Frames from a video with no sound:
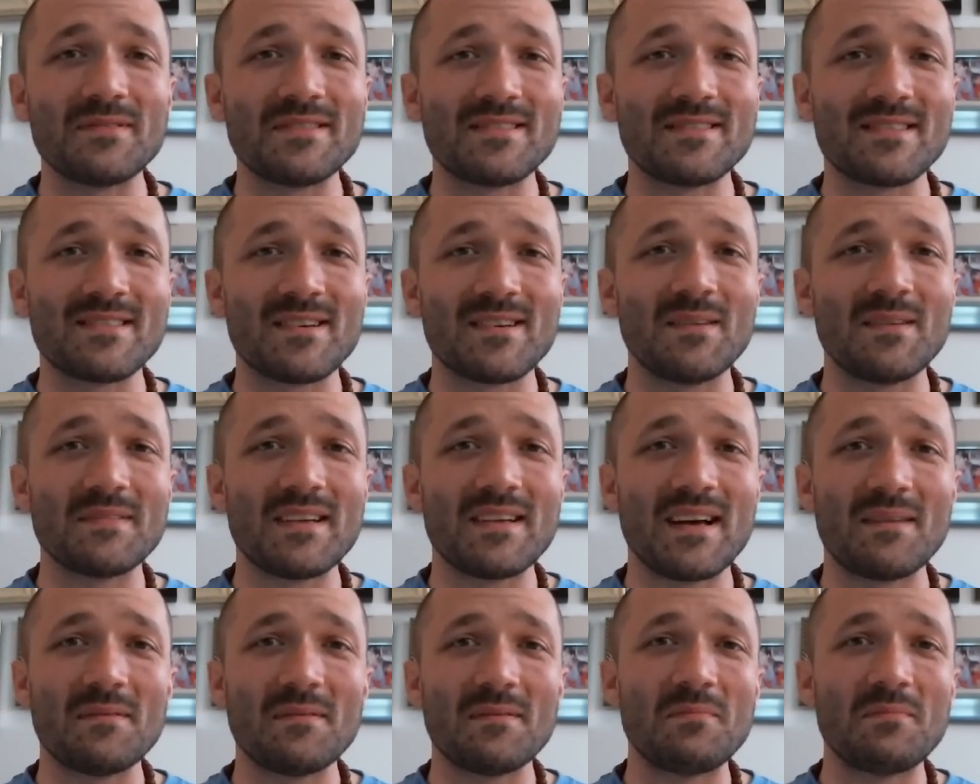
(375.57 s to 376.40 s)
We used to call him
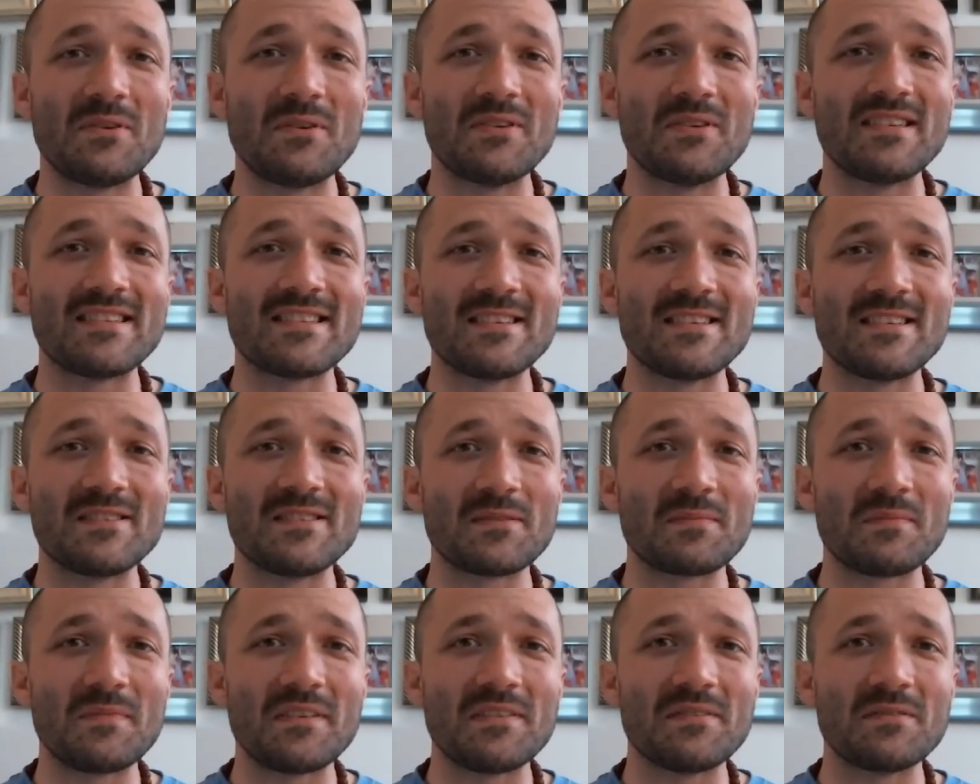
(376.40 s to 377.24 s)
Tom the Buddhist. He
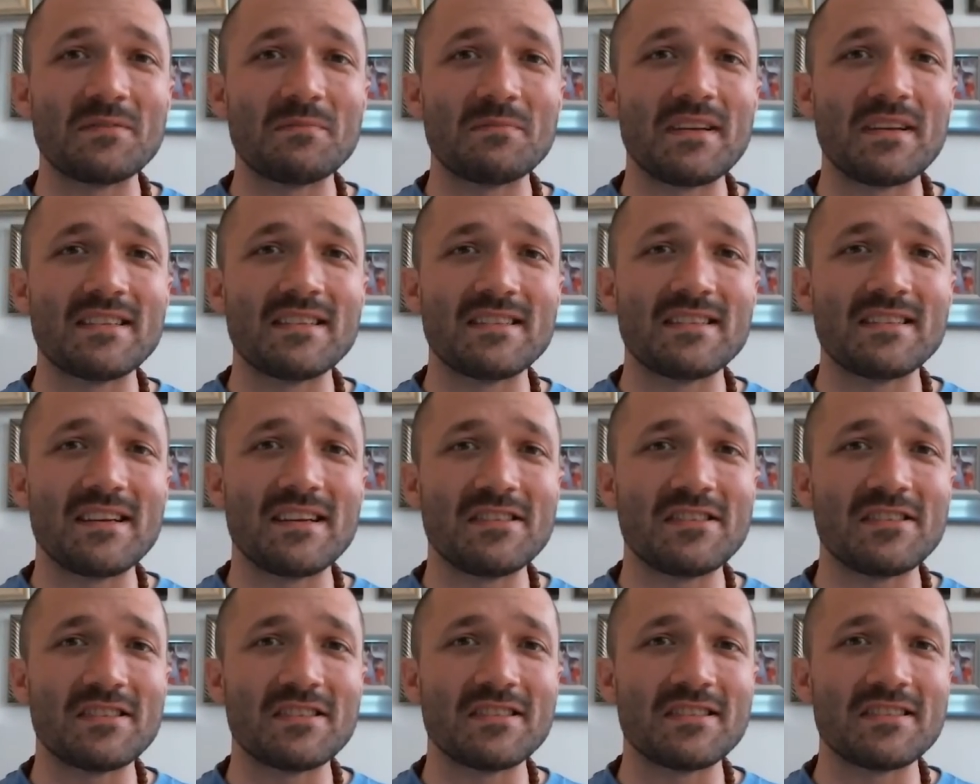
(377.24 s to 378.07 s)
took me to a
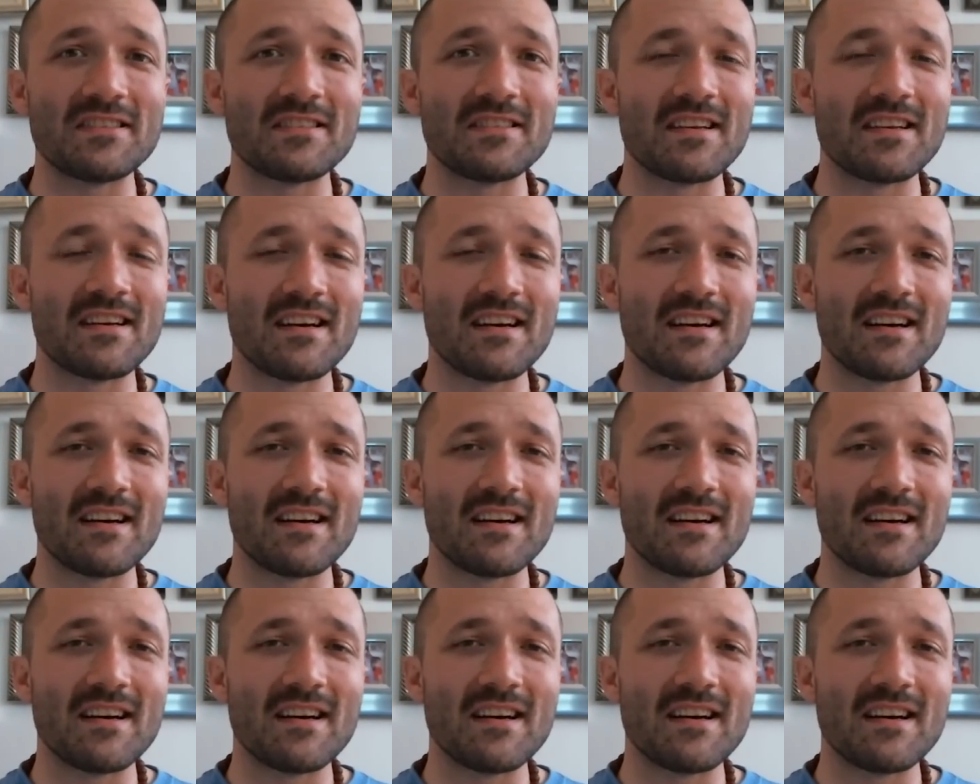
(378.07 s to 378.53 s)
meditation